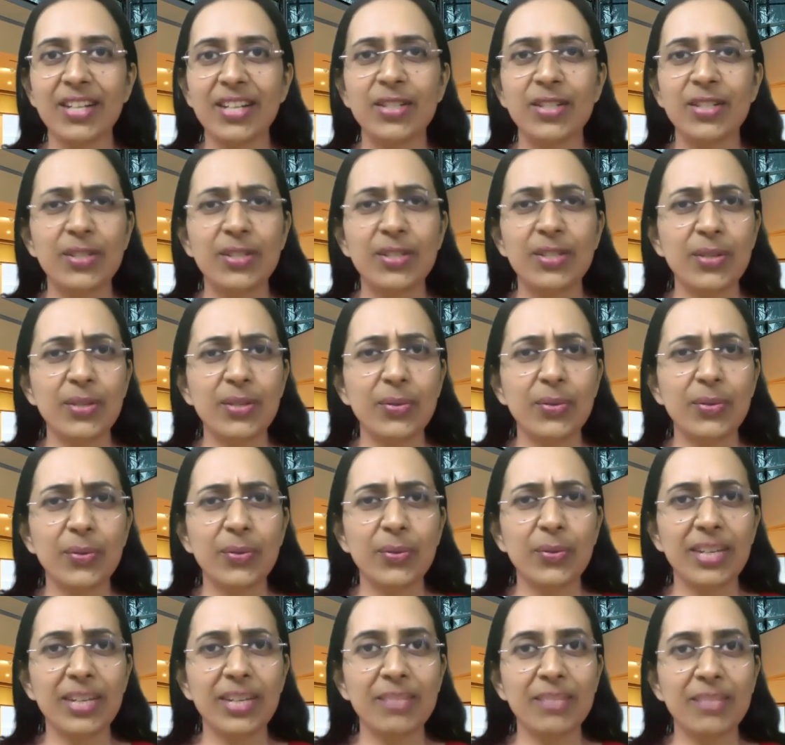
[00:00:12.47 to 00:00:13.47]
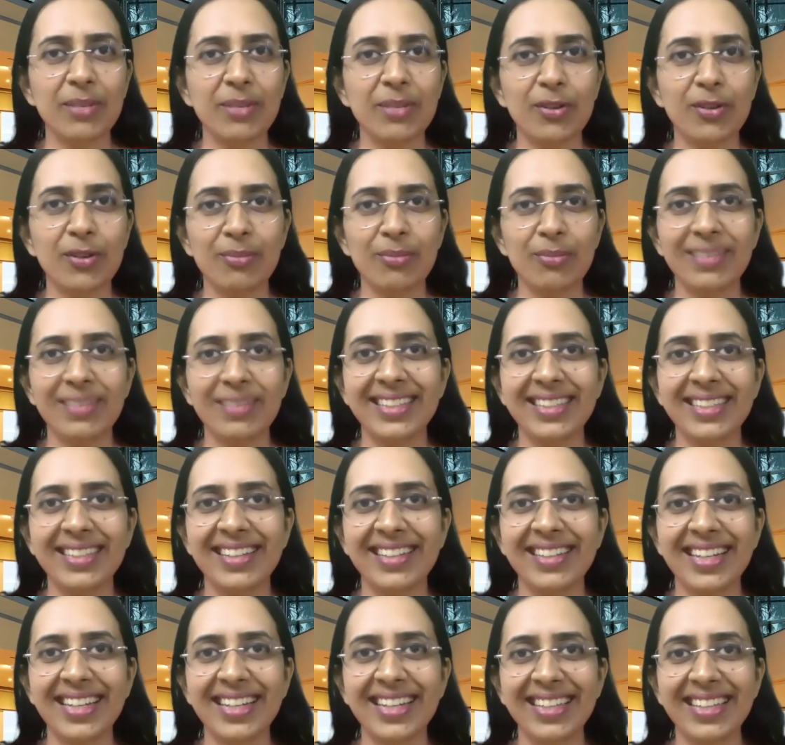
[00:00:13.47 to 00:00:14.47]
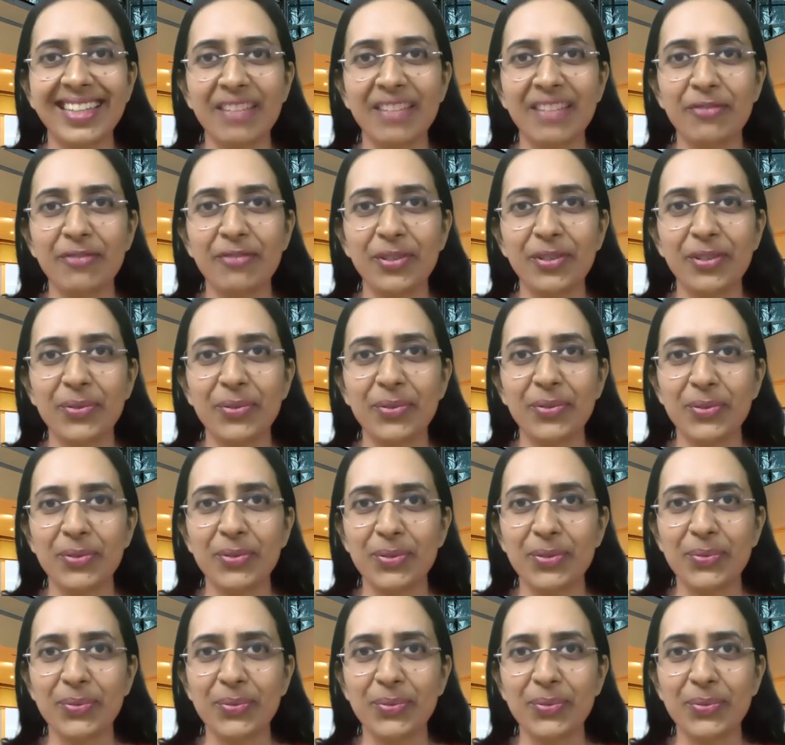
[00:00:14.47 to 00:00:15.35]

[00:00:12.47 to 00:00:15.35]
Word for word: Do you know it may not be the right thing for you to do?